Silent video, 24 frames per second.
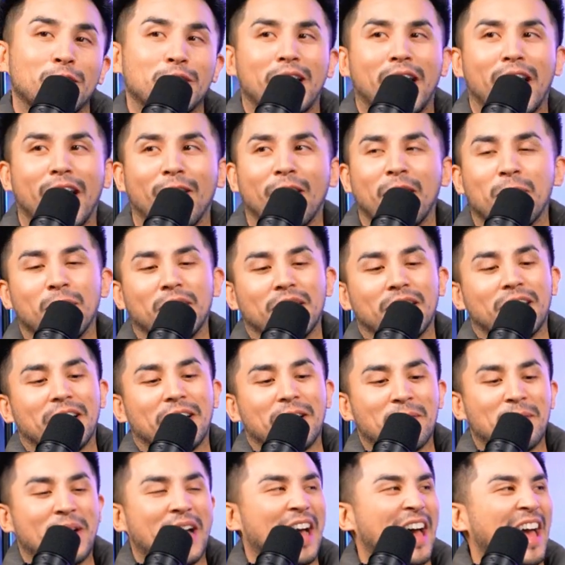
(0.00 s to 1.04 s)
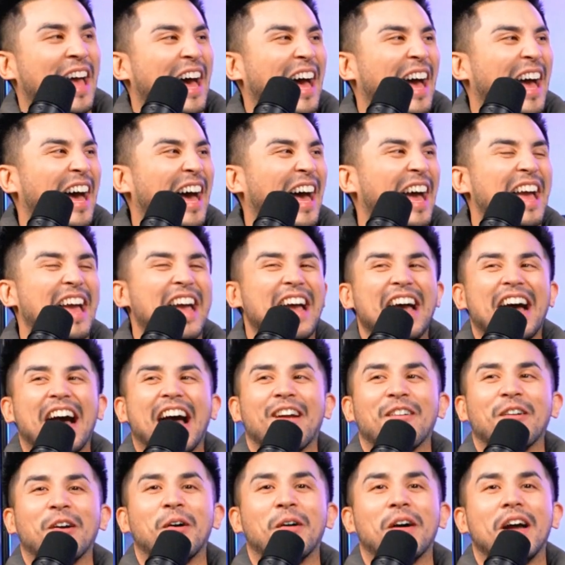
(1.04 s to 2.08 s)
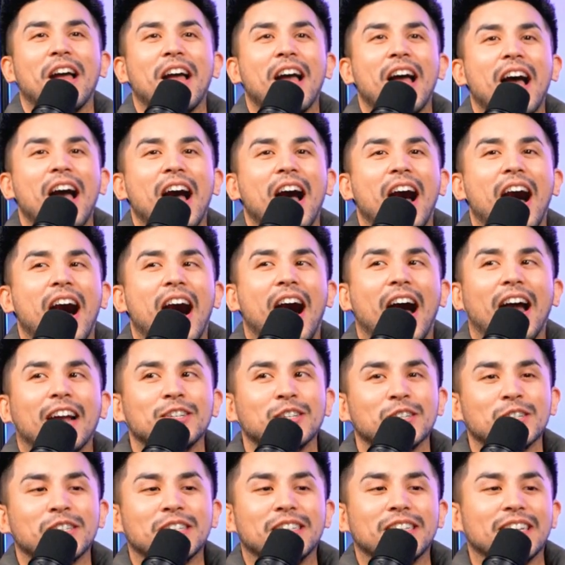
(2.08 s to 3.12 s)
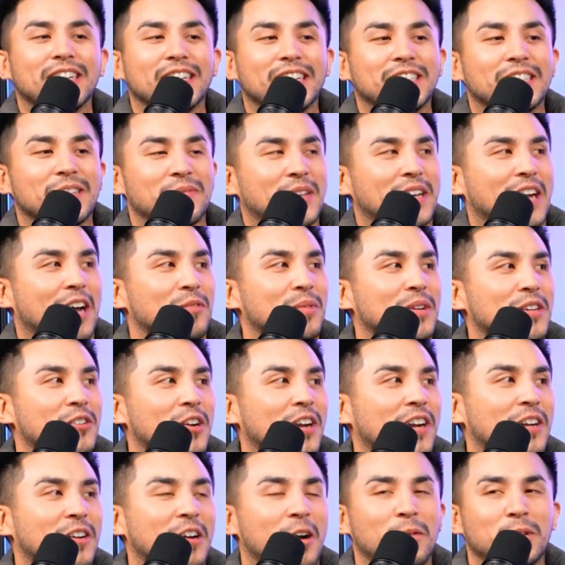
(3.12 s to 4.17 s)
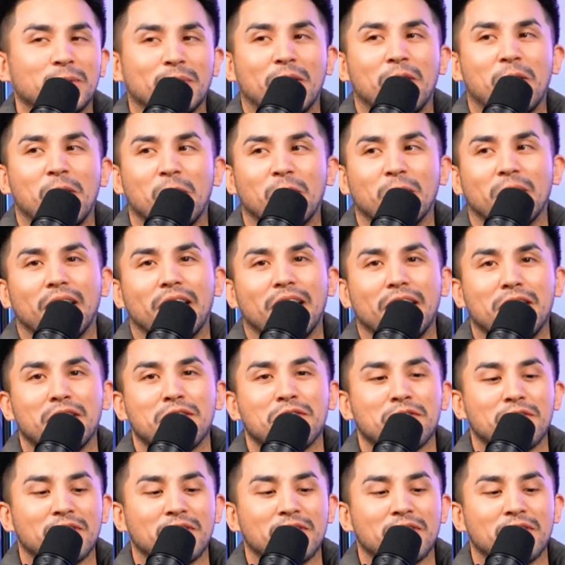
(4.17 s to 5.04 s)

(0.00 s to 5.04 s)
diary, but yeah, I wrote, I just did something I've been trying to accomplish my whole life.